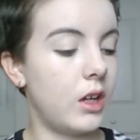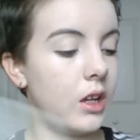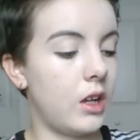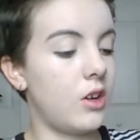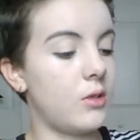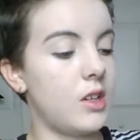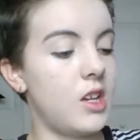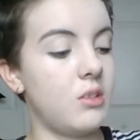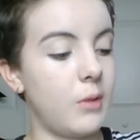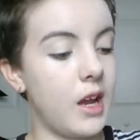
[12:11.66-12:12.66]
And now I'm
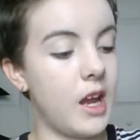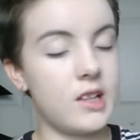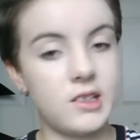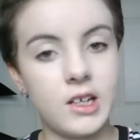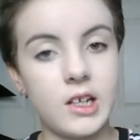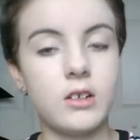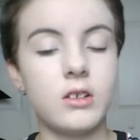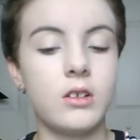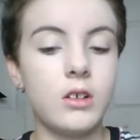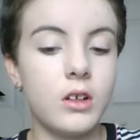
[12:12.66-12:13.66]
going to use my hands
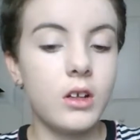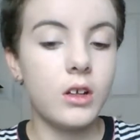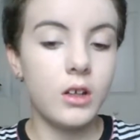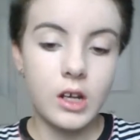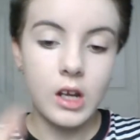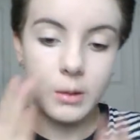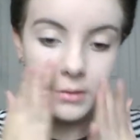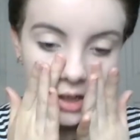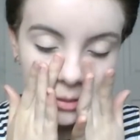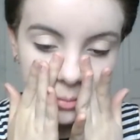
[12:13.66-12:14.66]
again.
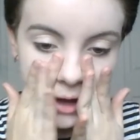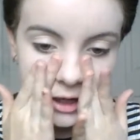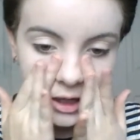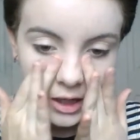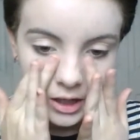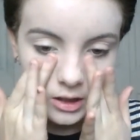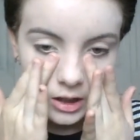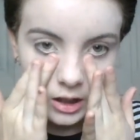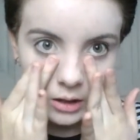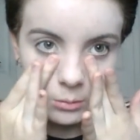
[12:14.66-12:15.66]
I'm just going to pat it
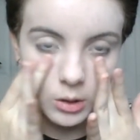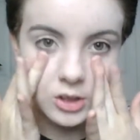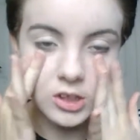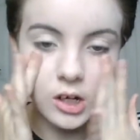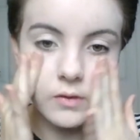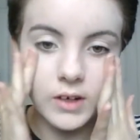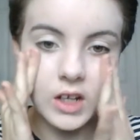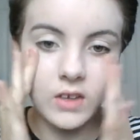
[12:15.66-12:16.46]
in and brush off